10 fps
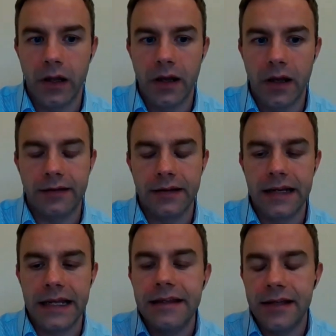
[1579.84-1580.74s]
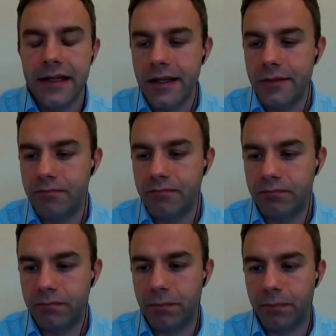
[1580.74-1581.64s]
it's an easy
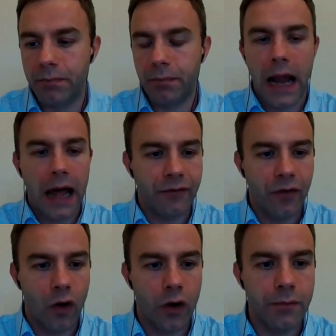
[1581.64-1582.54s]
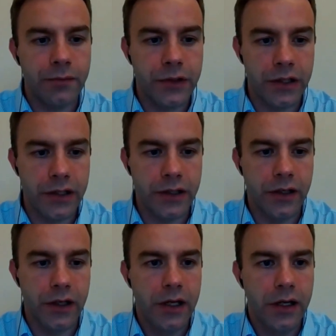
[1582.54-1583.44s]
platform
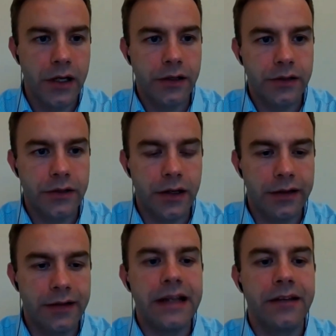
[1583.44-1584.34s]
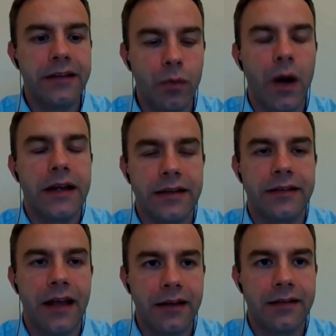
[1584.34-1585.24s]
it's an easy way to
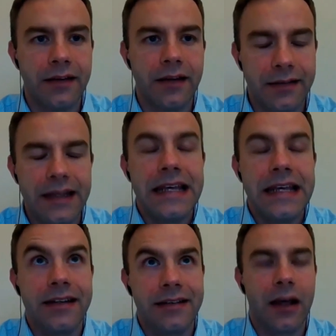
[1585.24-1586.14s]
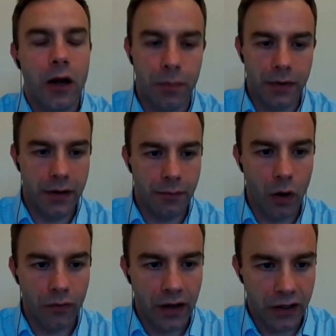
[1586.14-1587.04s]
it's easy to set up a
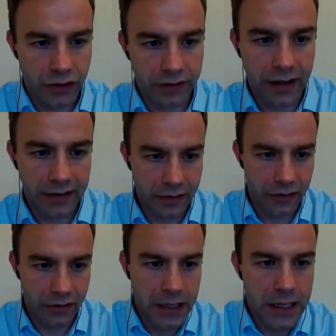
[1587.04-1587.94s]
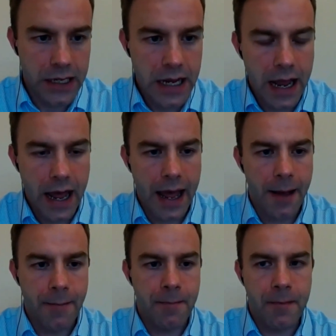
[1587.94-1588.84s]
profile, I should say, excuse me,
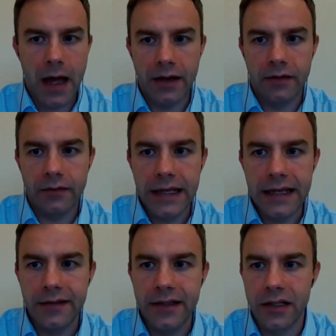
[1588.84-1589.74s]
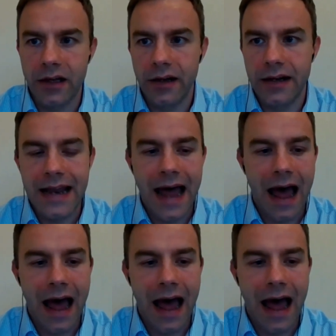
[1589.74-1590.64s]
and easy to kind of
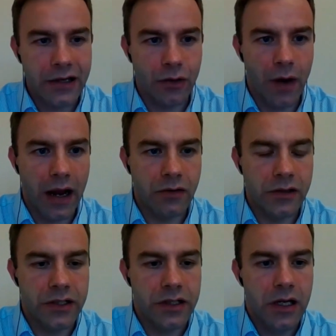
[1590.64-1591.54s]
navigate around.